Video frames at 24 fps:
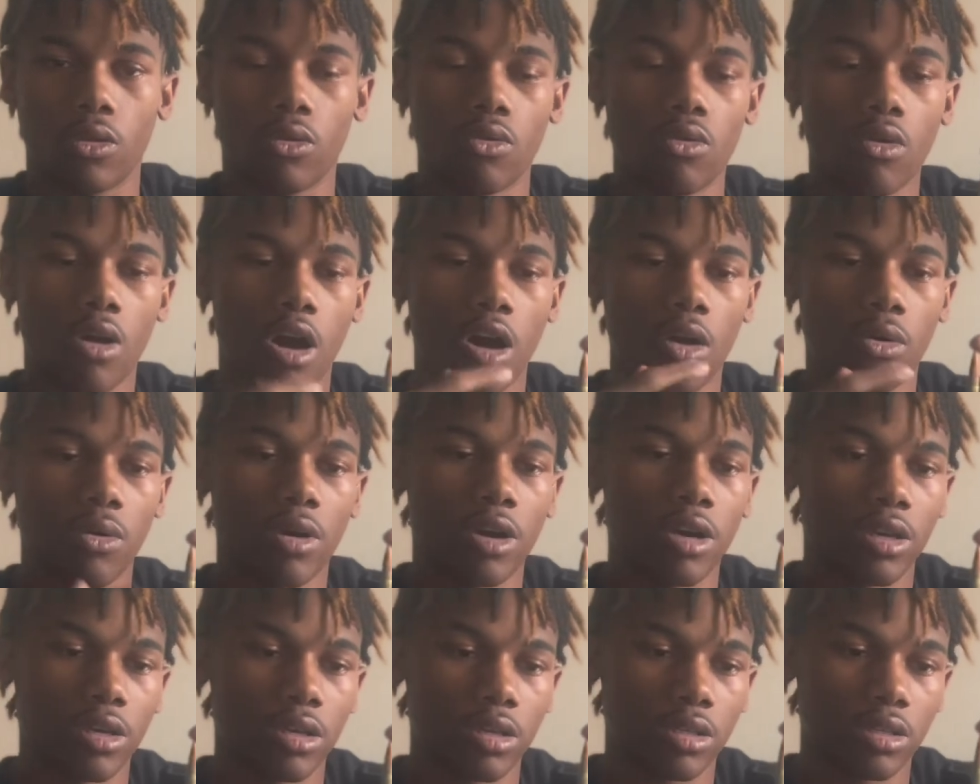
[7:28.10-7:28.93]
you
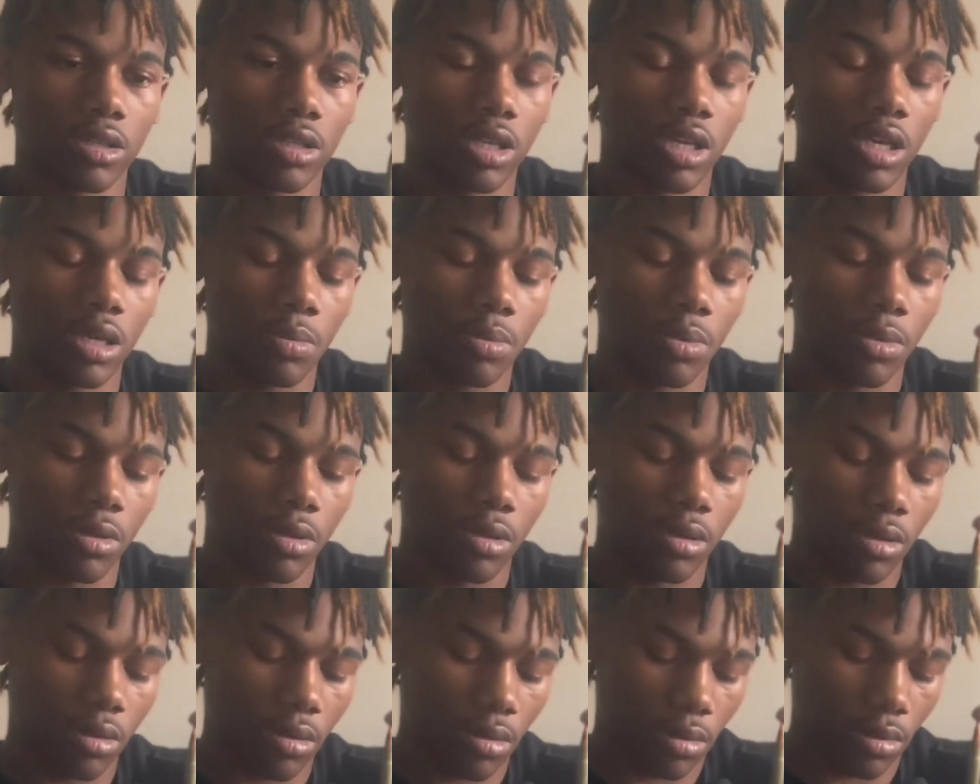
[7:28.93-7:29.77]
always keeping
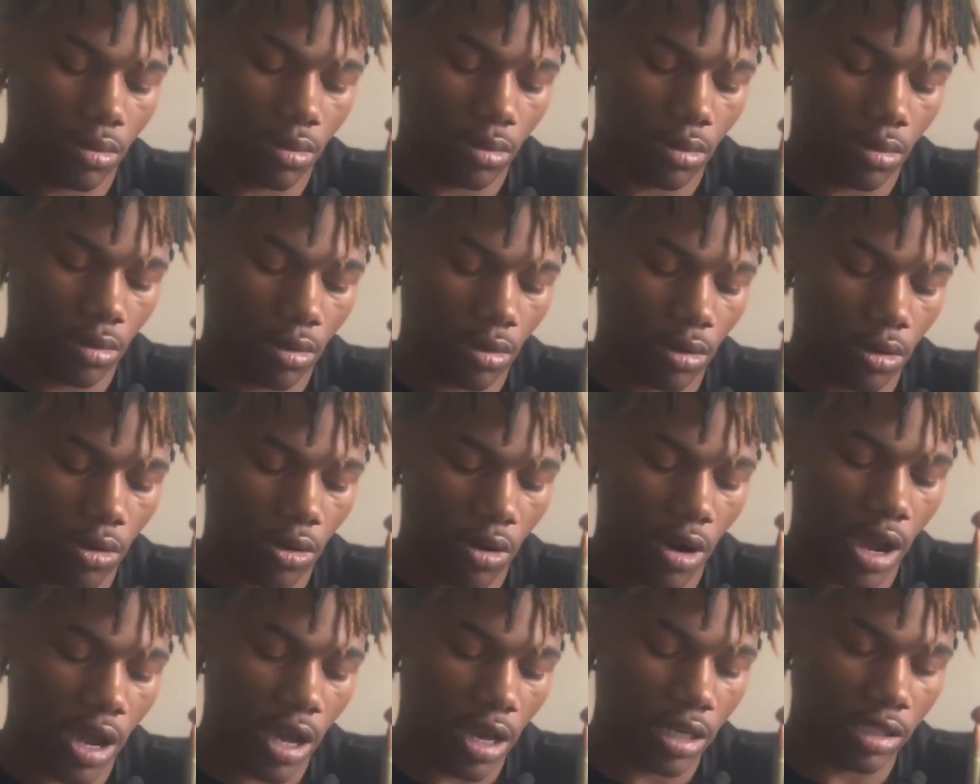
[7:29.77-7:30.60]
the
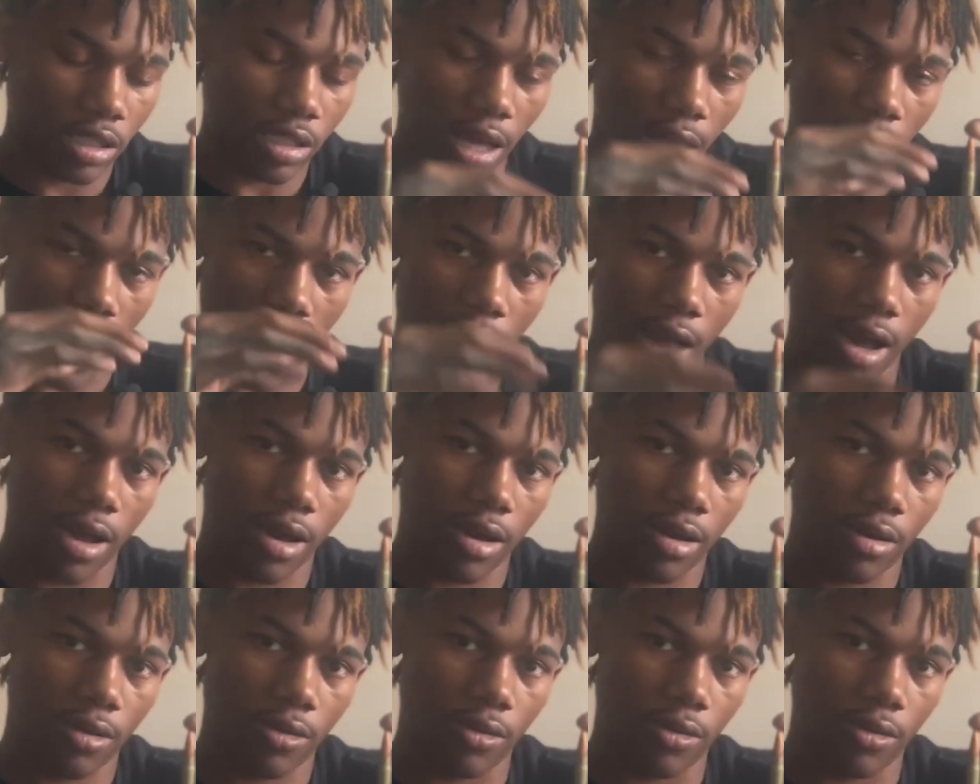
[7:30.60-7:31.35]
grains high